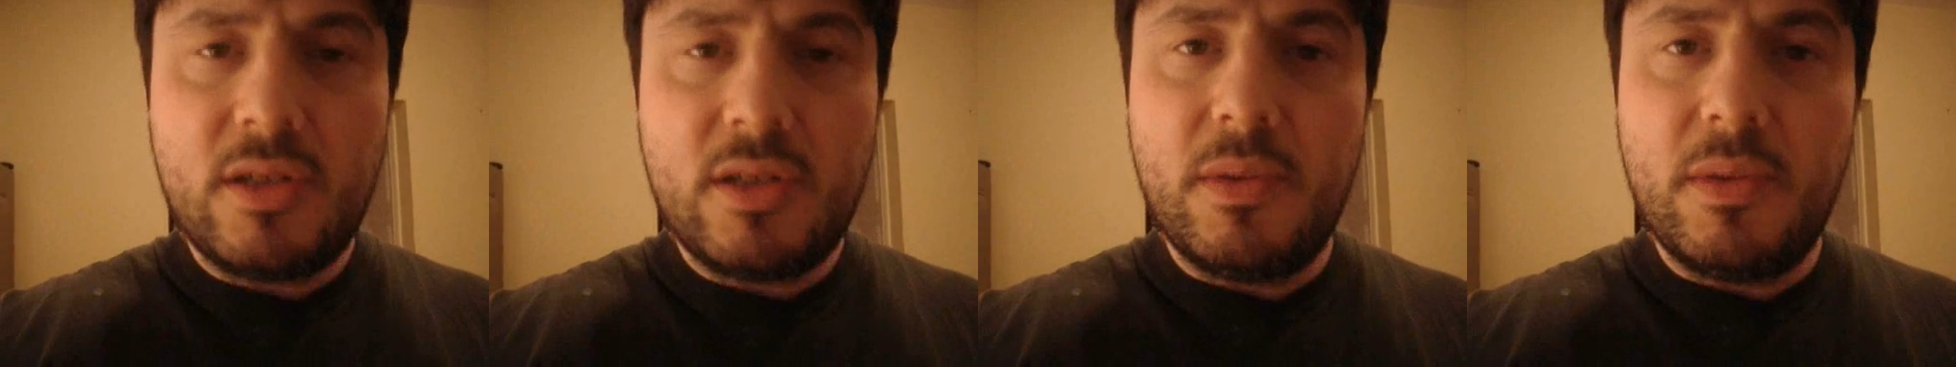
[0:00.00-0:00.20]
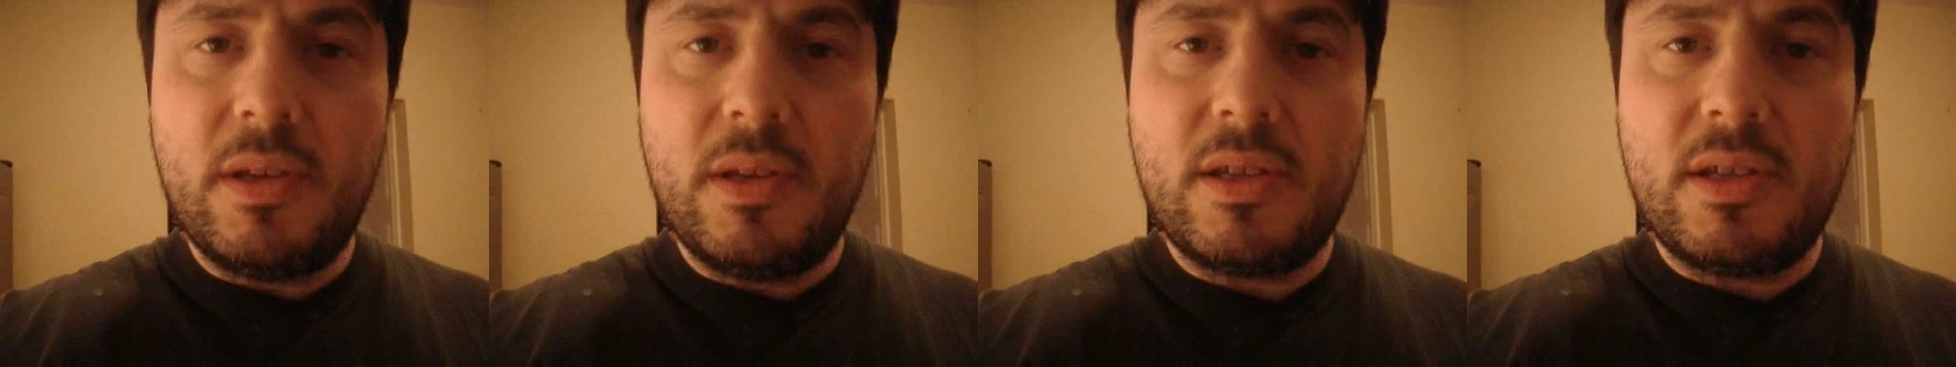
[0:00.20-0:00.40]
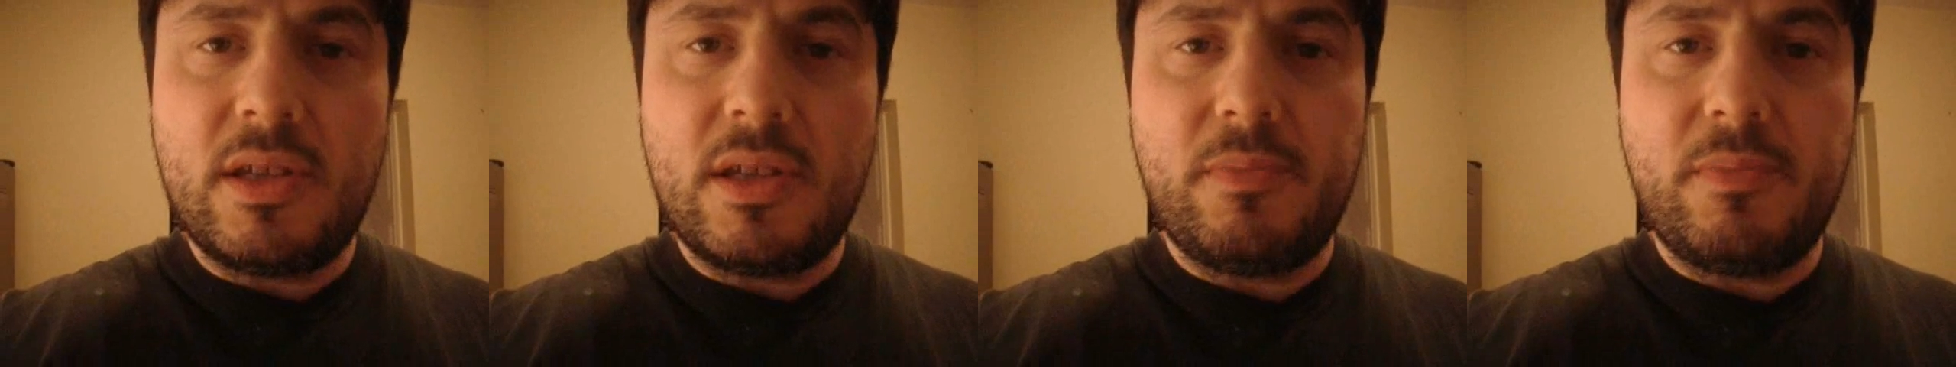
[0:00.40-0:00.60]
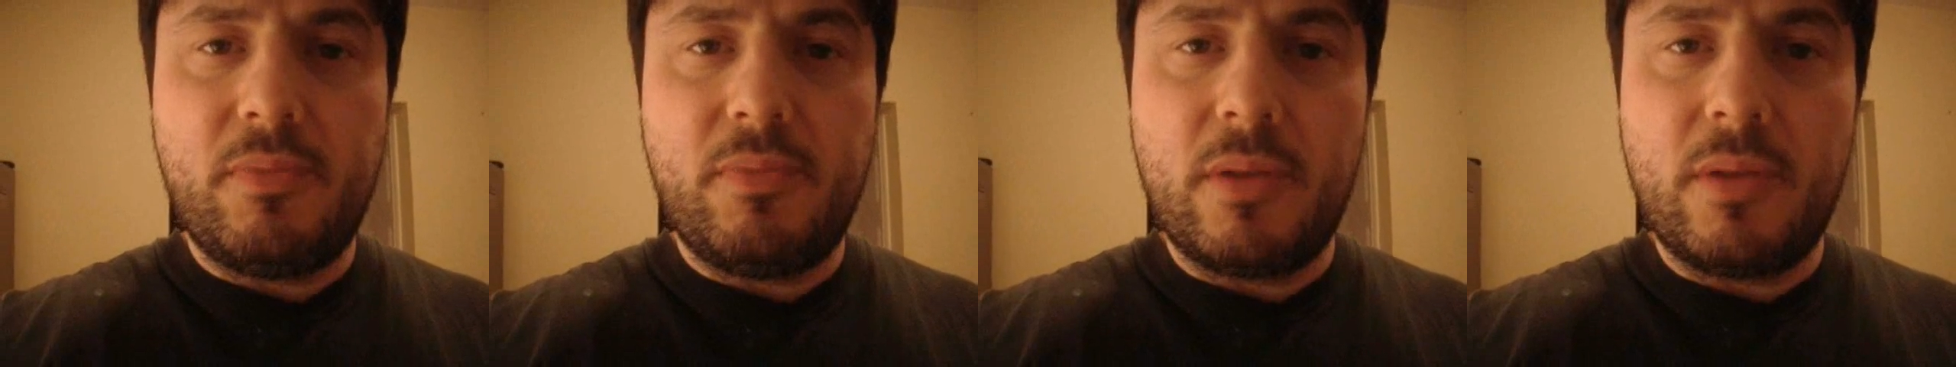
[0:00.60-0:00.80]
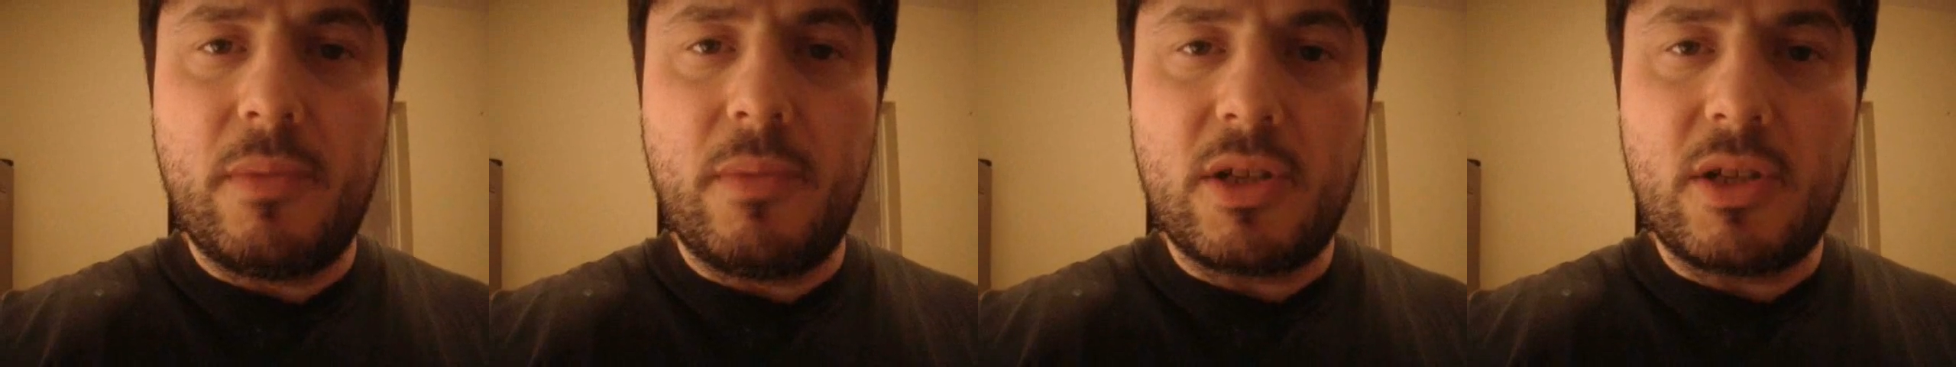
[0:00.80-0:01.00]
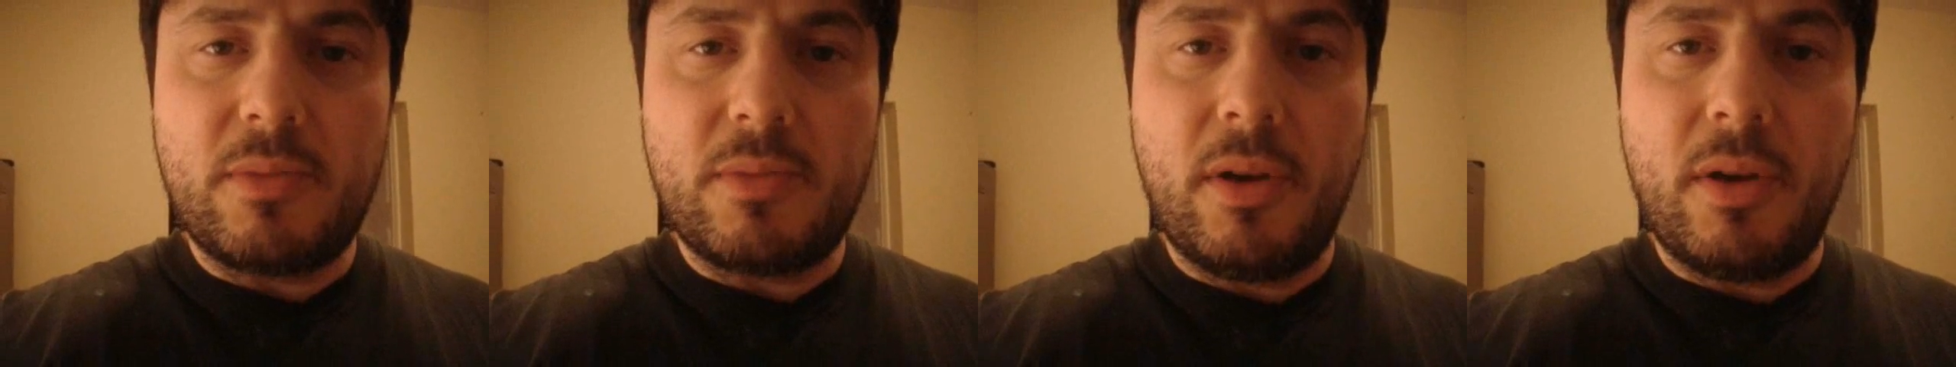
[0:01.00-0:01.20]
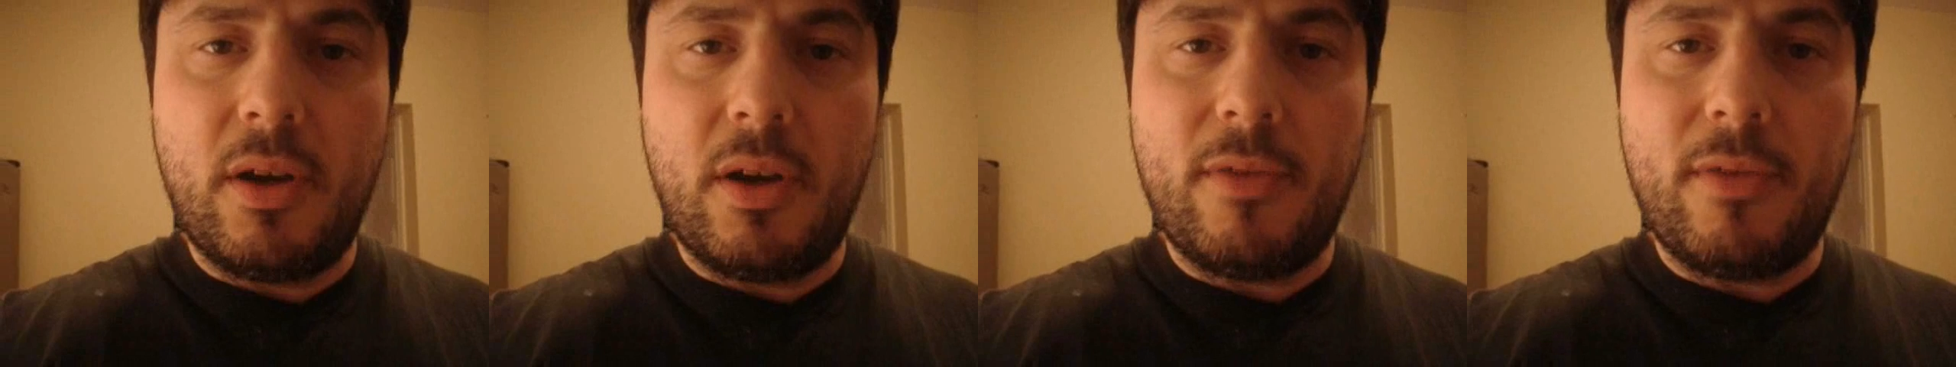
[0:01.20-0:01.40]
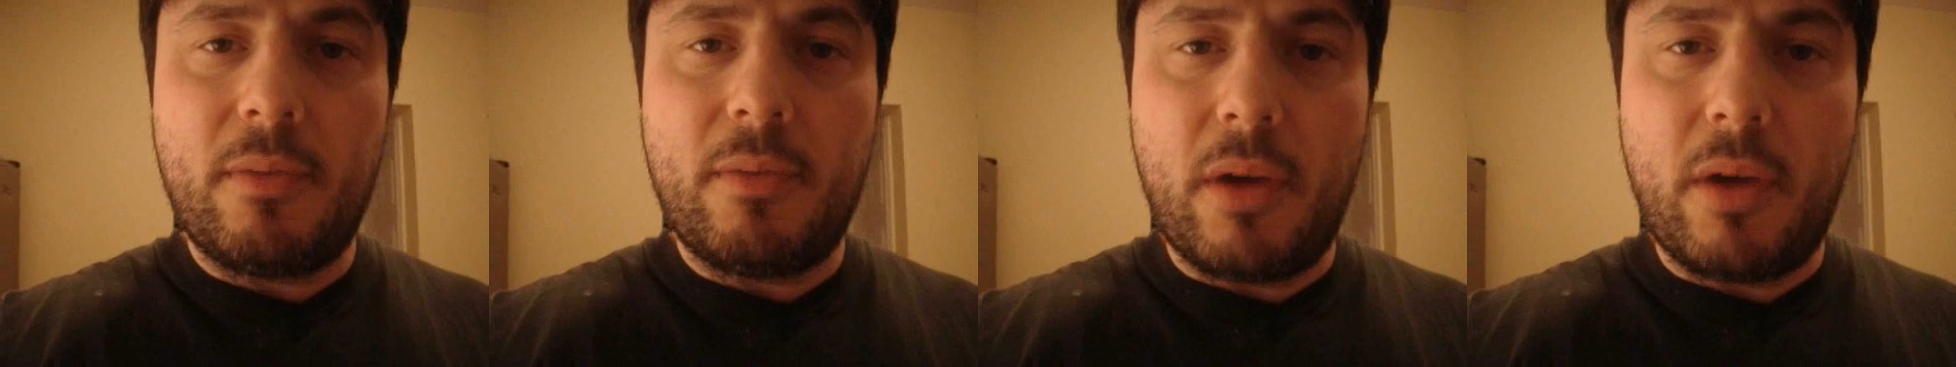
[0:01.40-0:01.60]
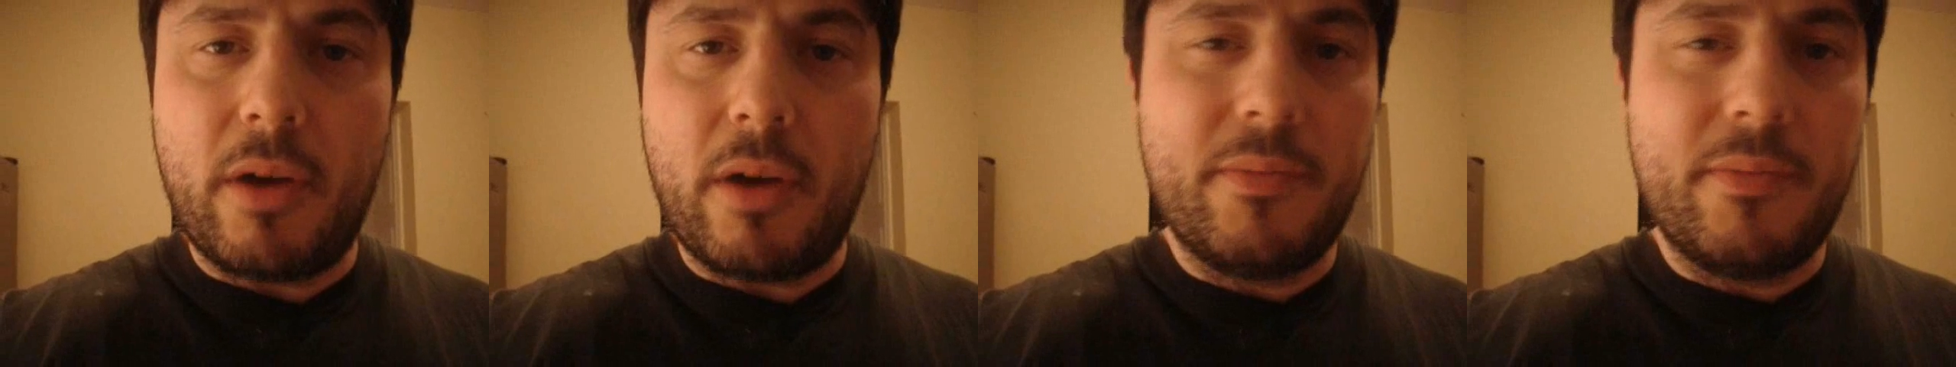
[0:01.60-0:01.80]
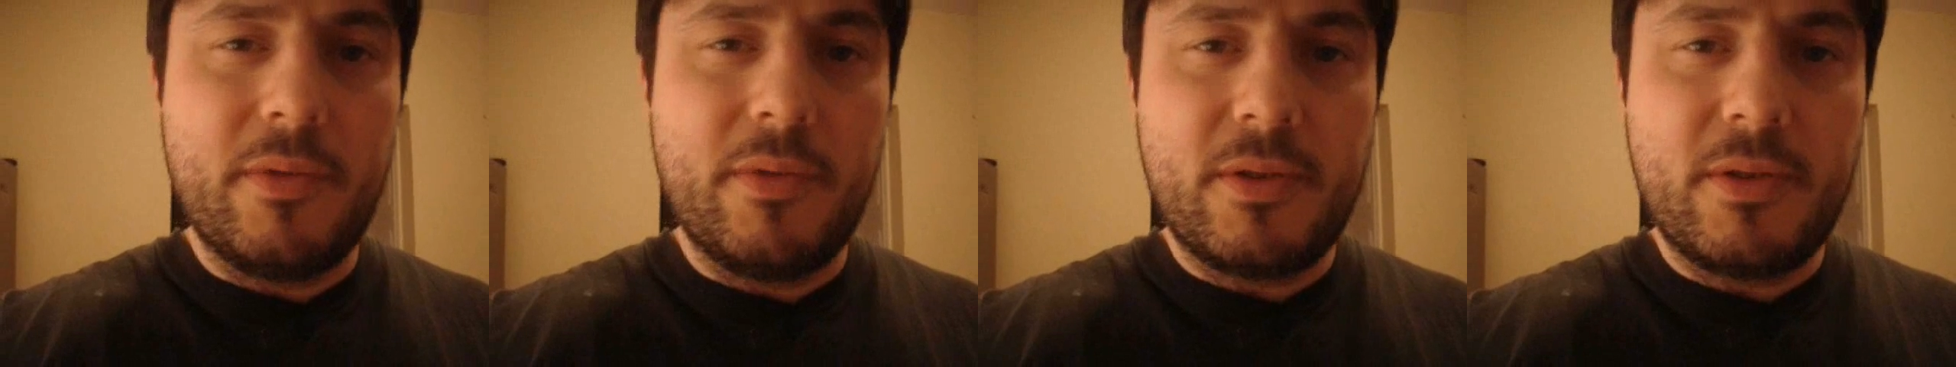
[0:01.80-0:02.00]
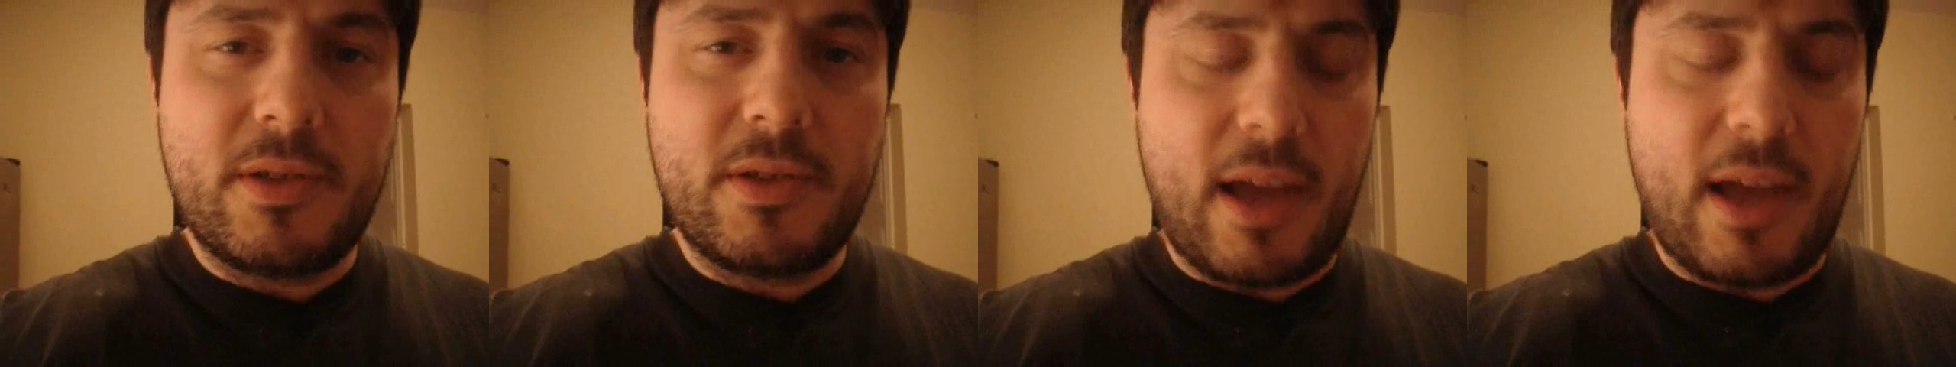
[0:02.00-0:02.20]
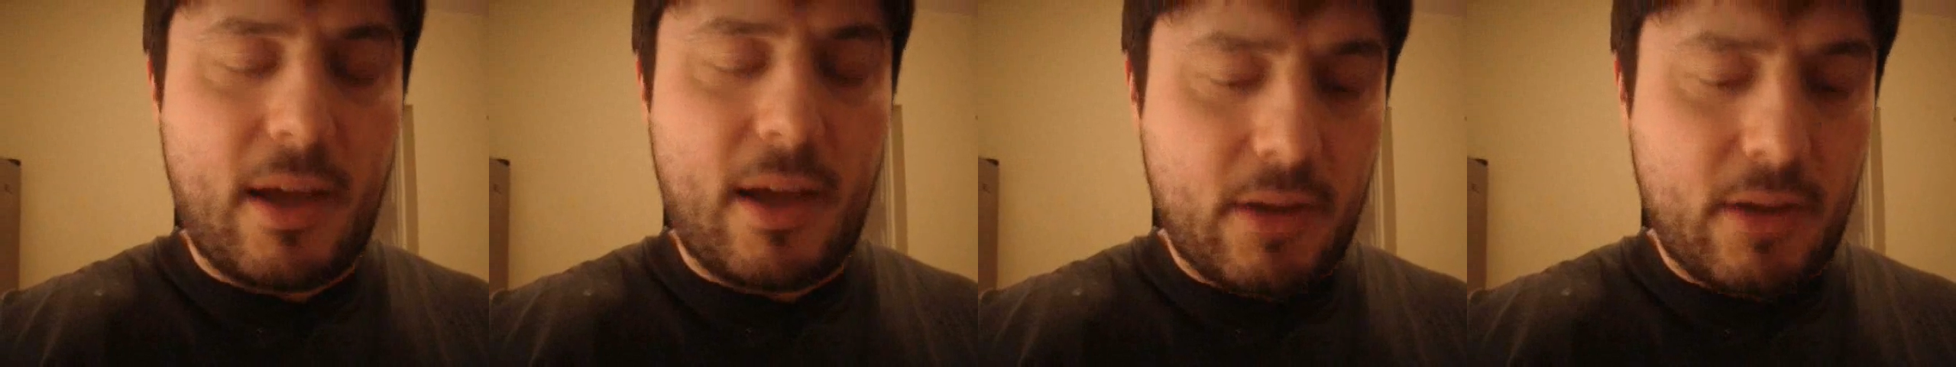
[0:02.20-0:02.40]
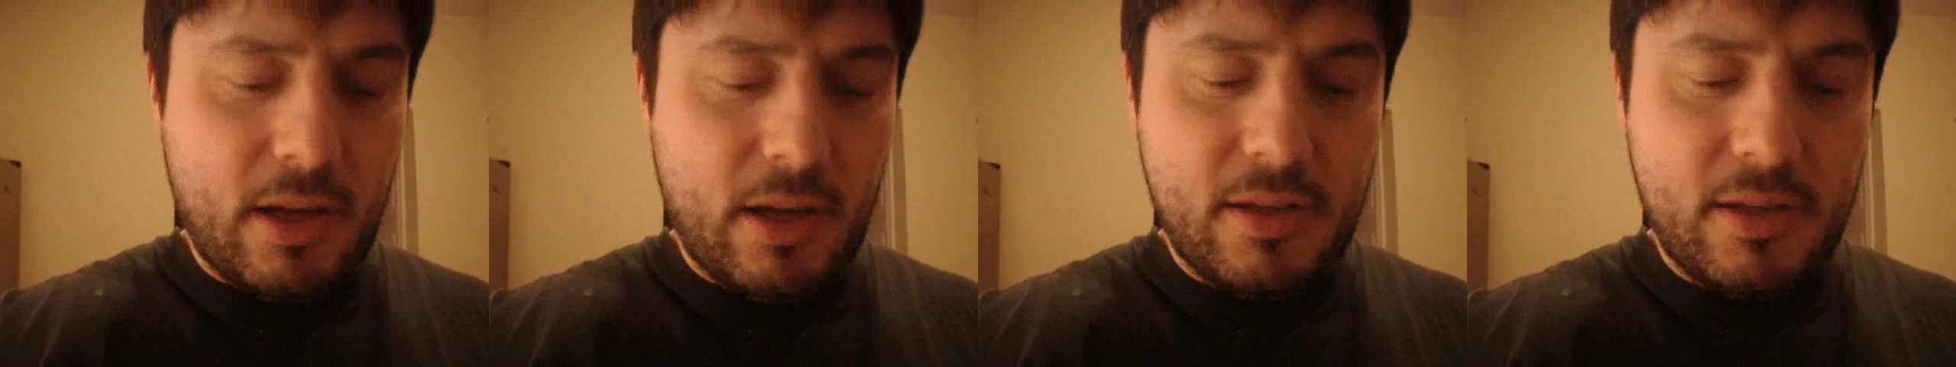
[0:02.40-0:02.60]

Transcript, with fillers: To me, this is pretty much a perfect microbrew stout.